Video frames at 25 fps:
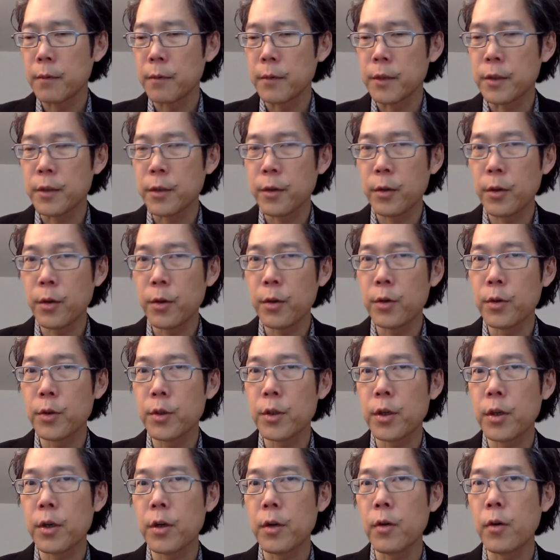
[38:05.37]
So
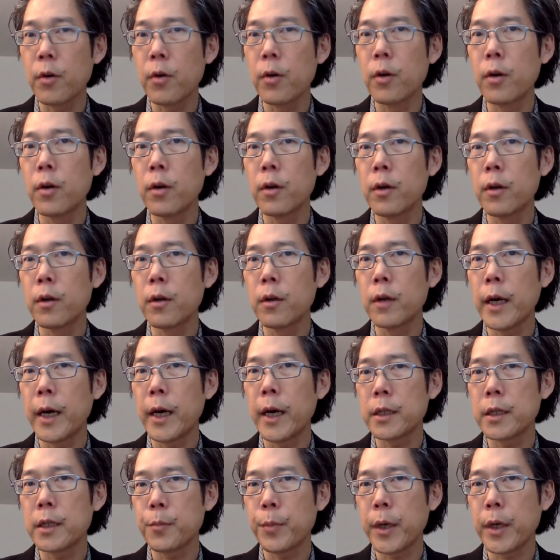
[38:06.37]
those are all
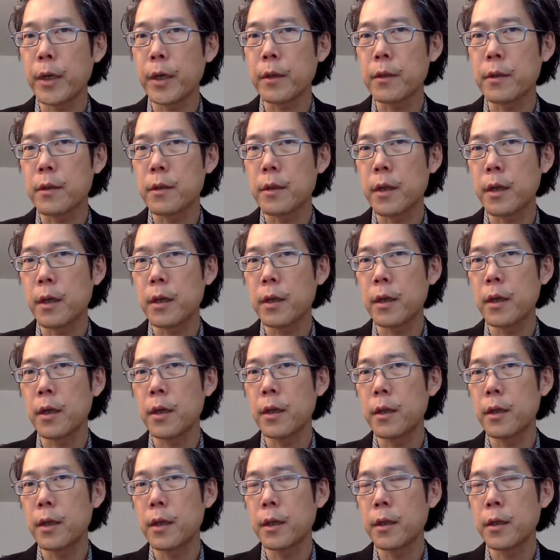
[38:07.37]
aspects that I
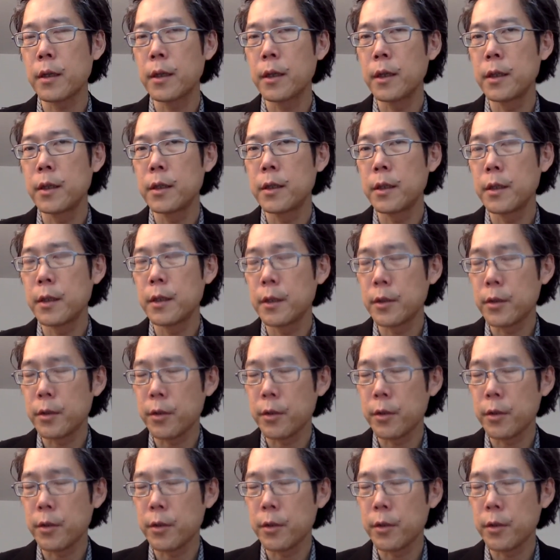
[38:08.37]
think the ECD